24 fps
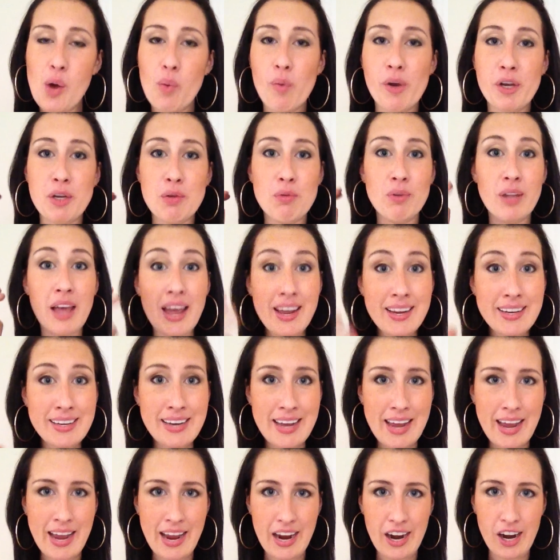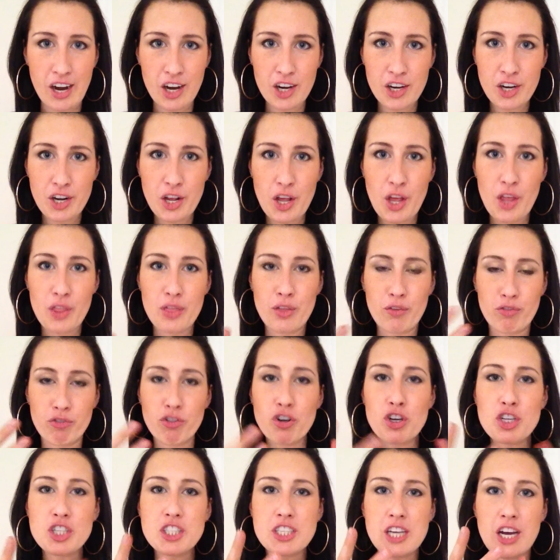When you lighten hair, the
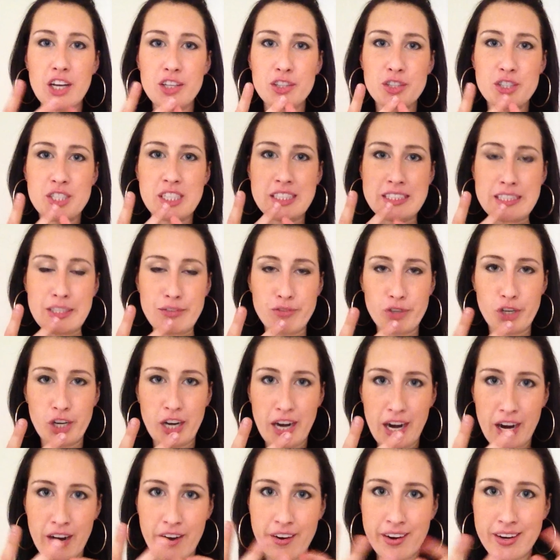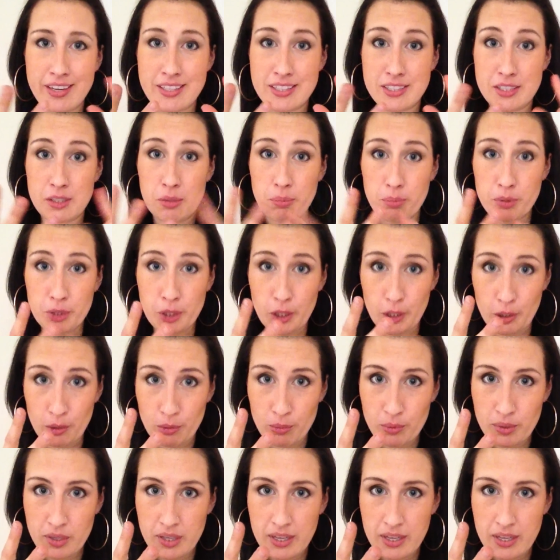first color to leave your hair is the blue.